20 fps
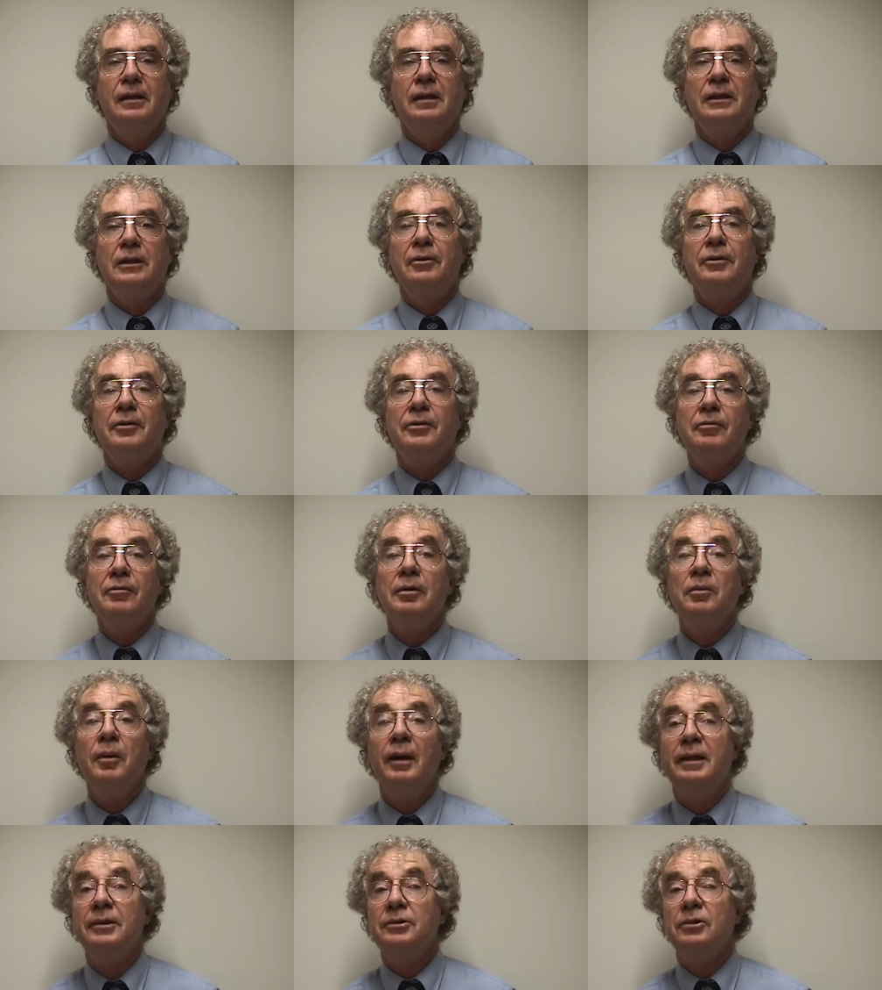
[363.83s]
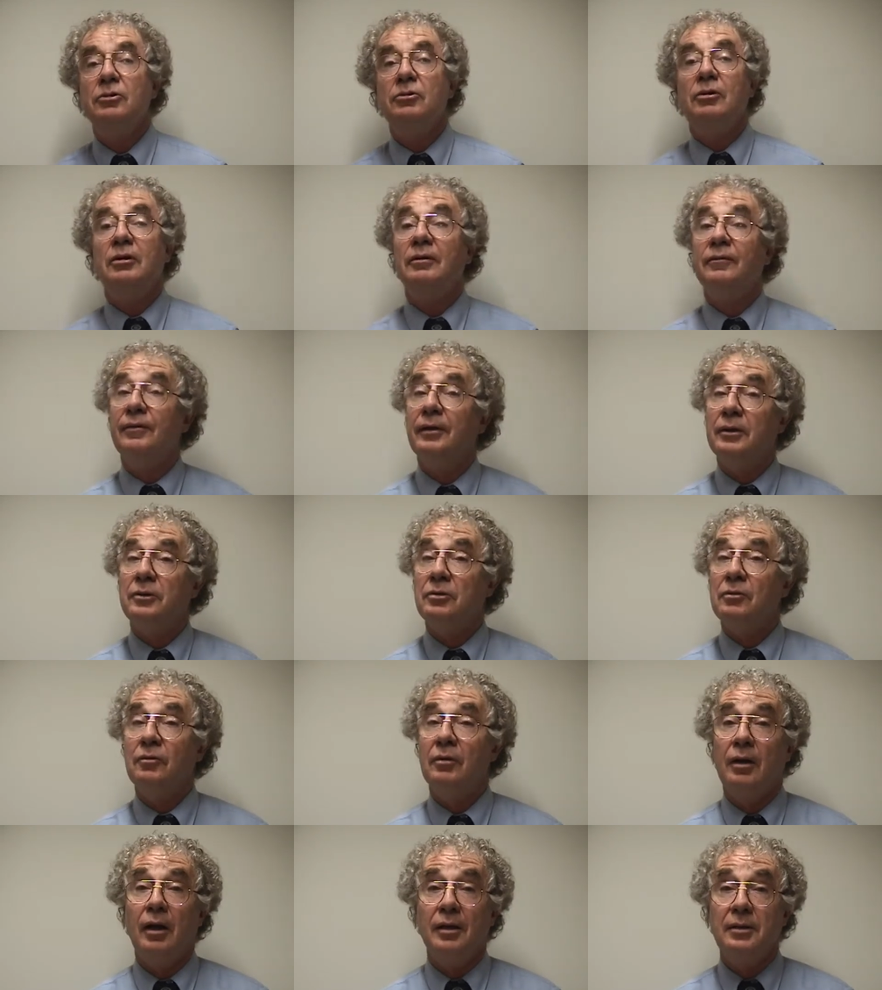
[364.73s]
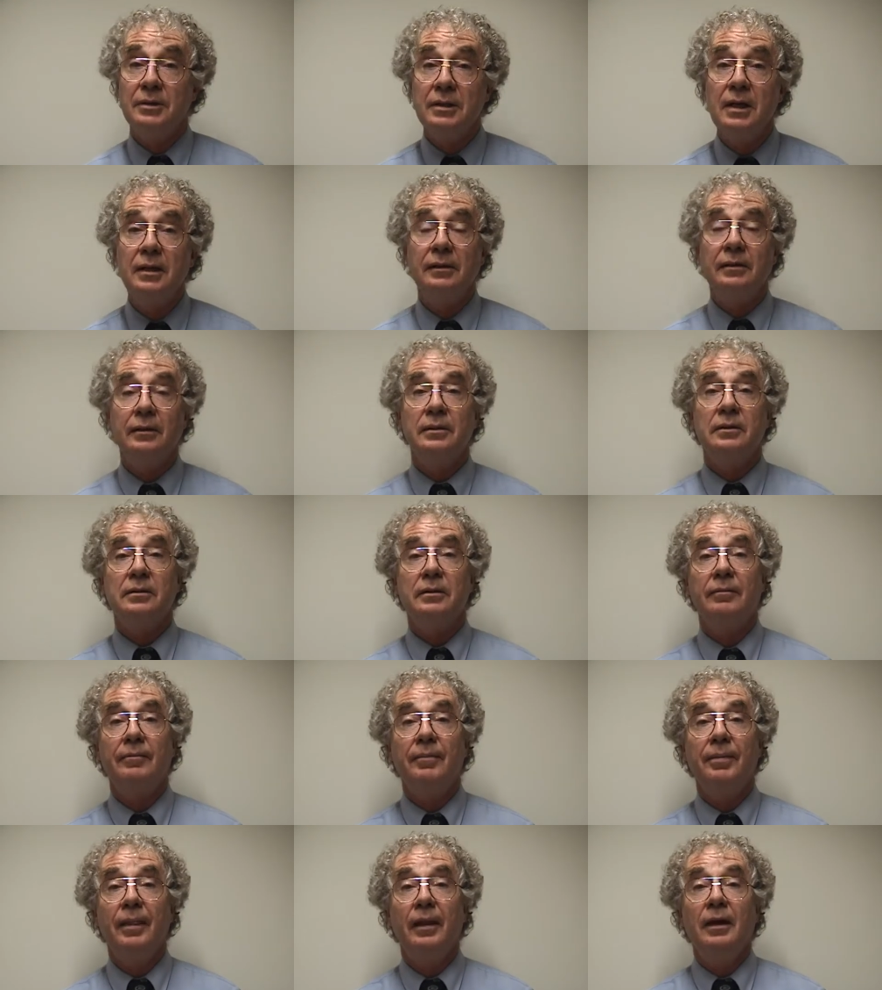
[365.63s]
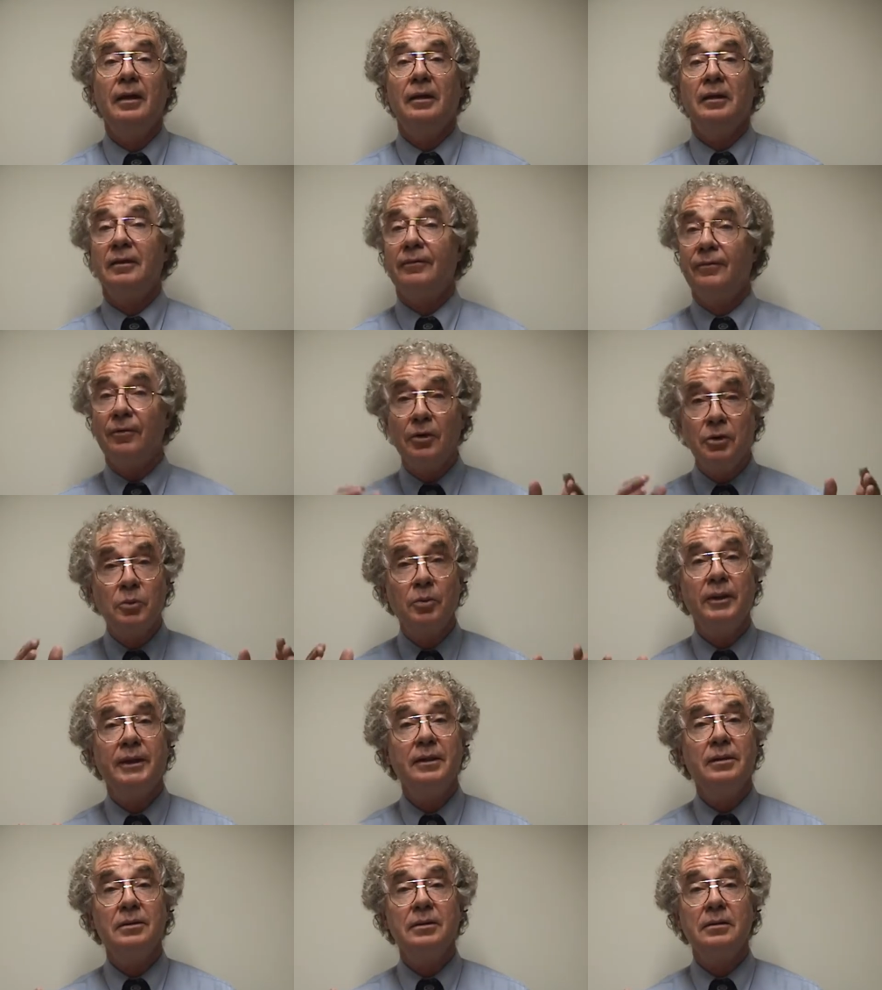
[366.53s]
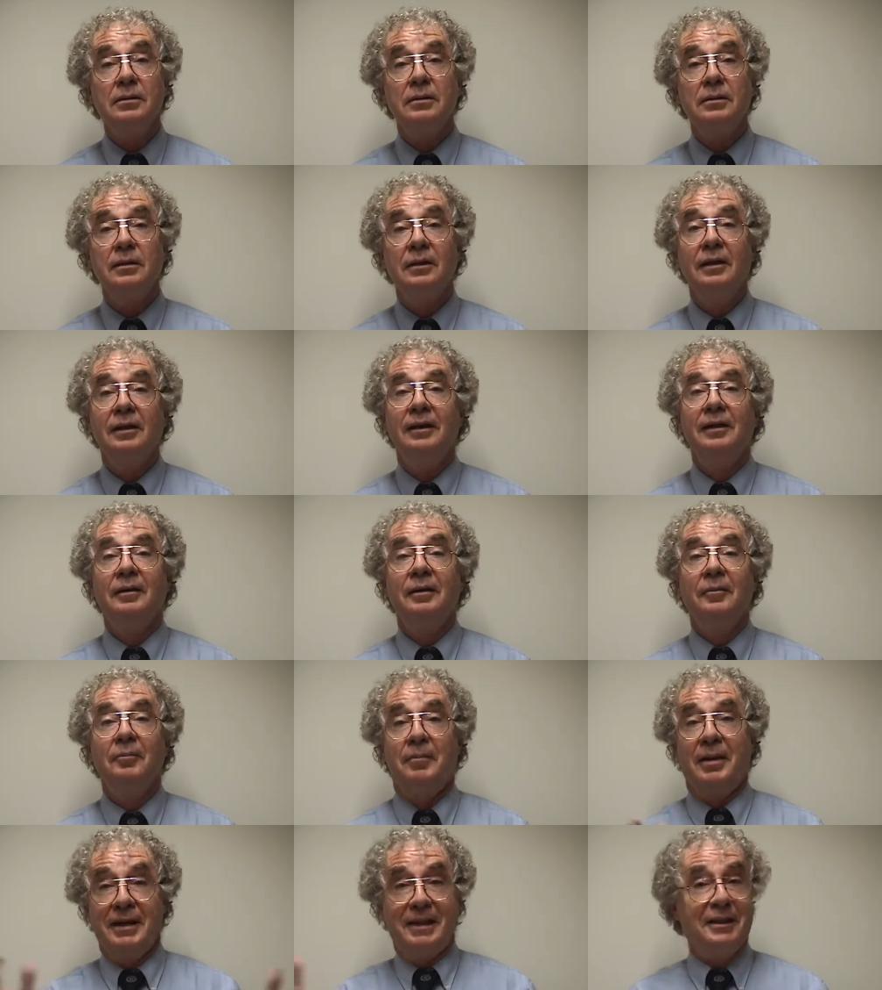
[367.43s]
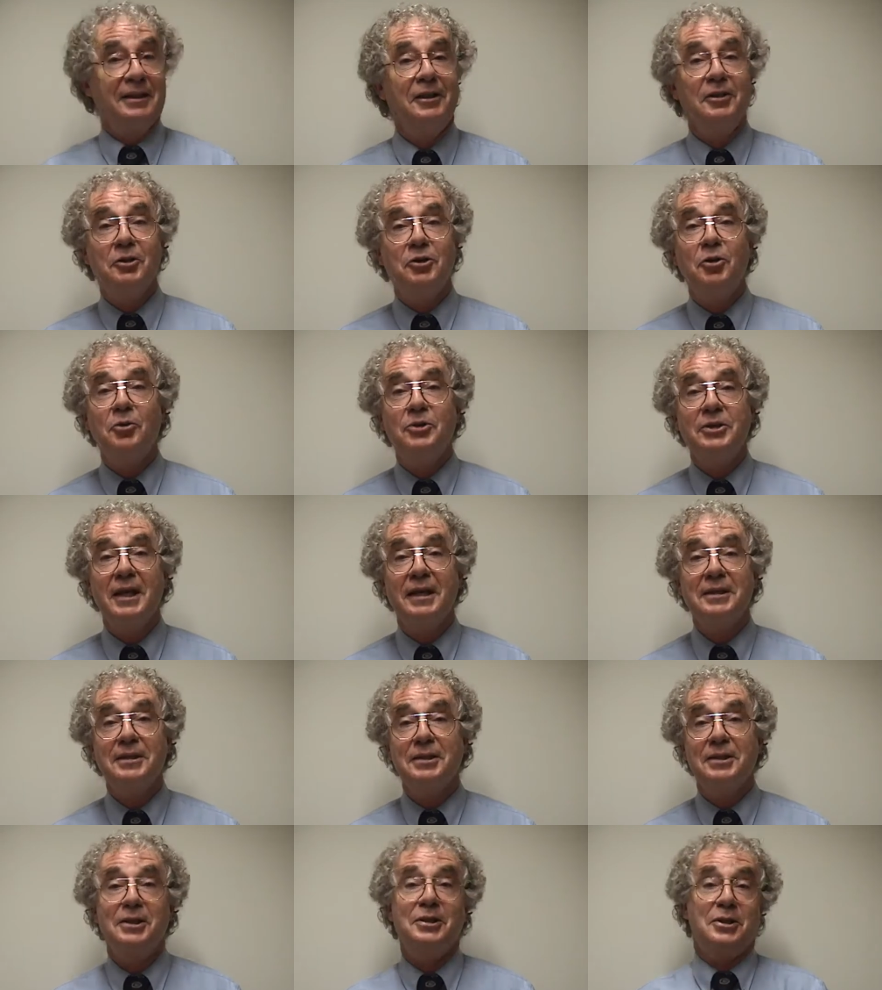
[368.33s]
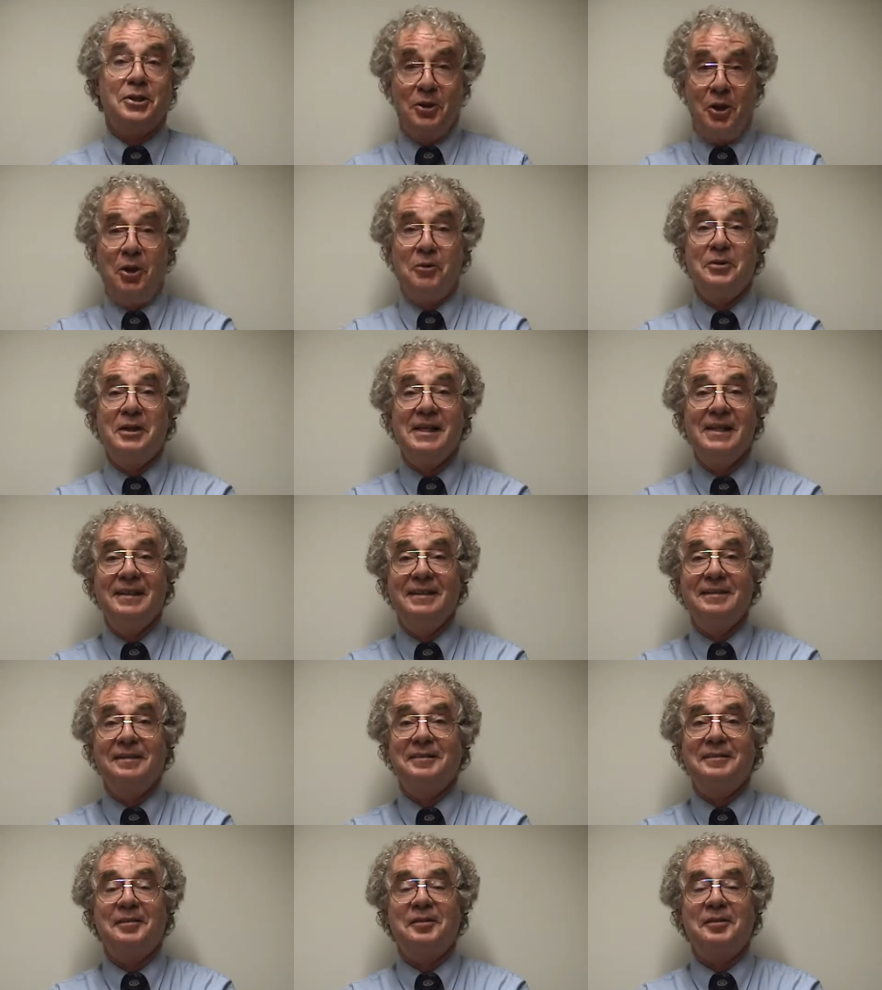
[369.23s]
There are three ways that you can fix a run-on sentence. The first one is, make it into two sentences, it already is.